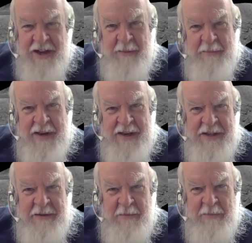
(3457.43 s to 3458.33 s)
companies
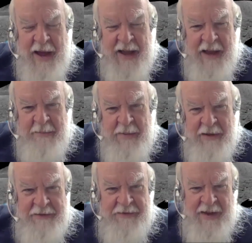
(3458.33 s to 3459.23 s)
that were buying up
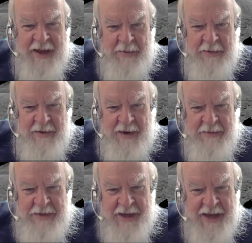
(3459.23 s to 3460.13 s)
all the fiber. It
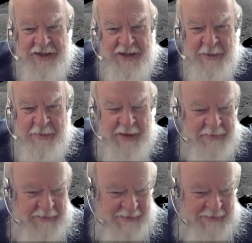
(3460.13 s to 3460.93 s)
was actually the people.